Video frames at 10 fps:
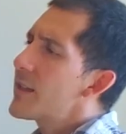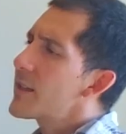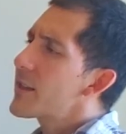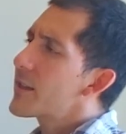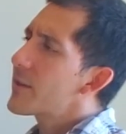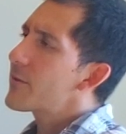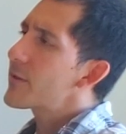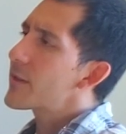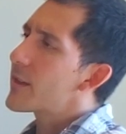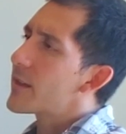Anything else
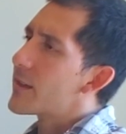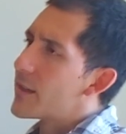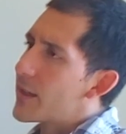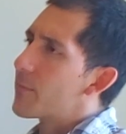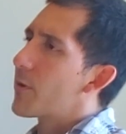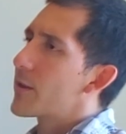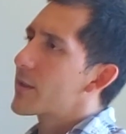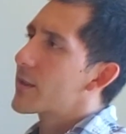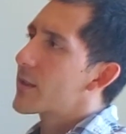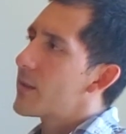any
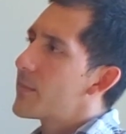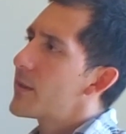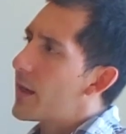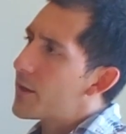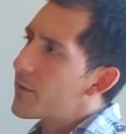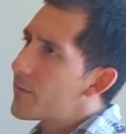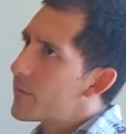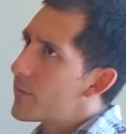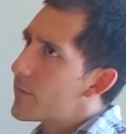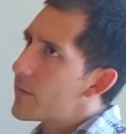projects coming? I
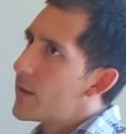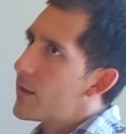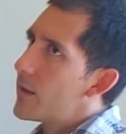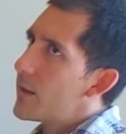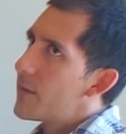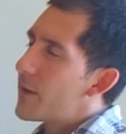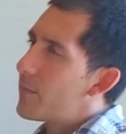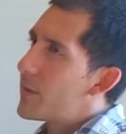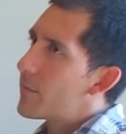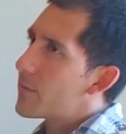know, if I
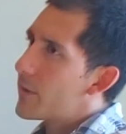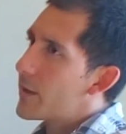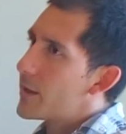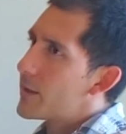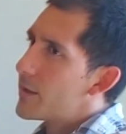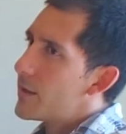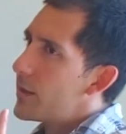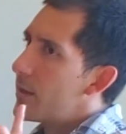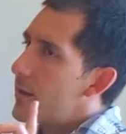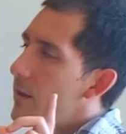remember right,
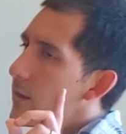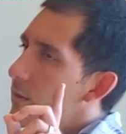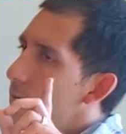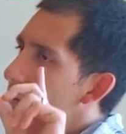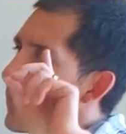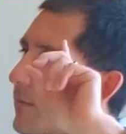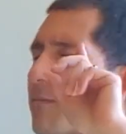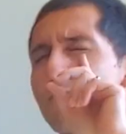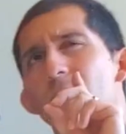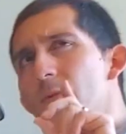so
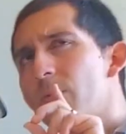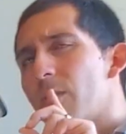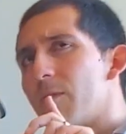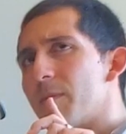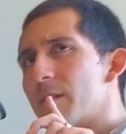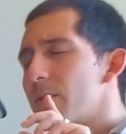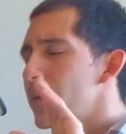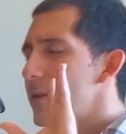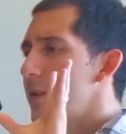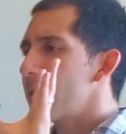who told me? Someone
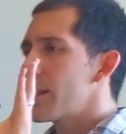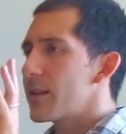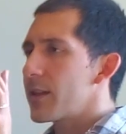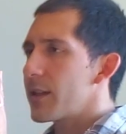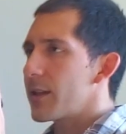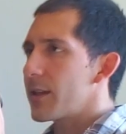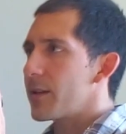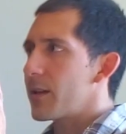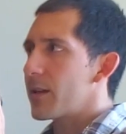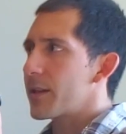said that,
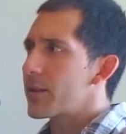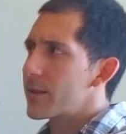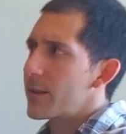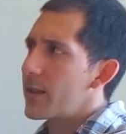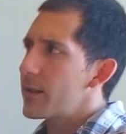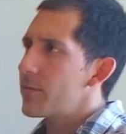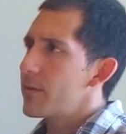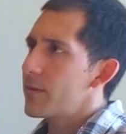I think on the stadium,